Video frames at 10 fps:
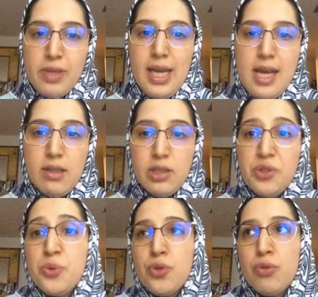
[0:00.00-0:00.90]
And
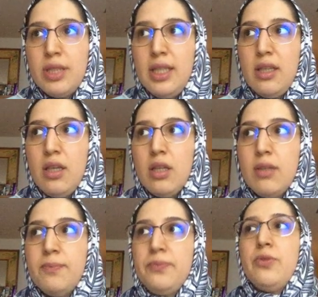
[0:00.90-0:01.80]
usually,
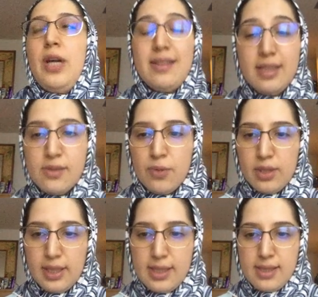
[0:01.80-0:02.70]
at least for
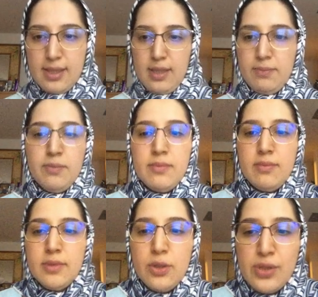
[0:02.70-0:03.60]
this
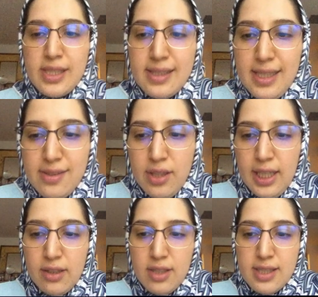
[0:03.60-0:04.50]
closeness tester, it
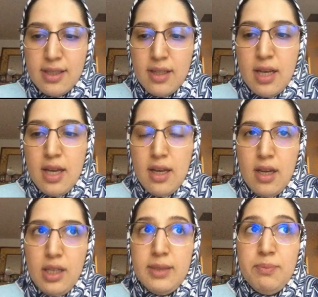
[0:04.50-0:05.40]

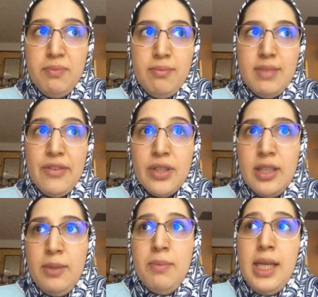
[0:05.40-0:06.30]
definitely
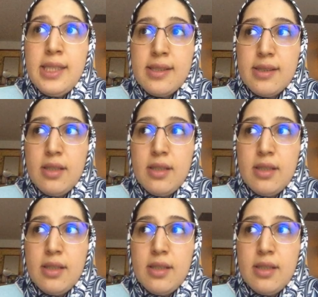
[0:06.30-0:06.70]
makes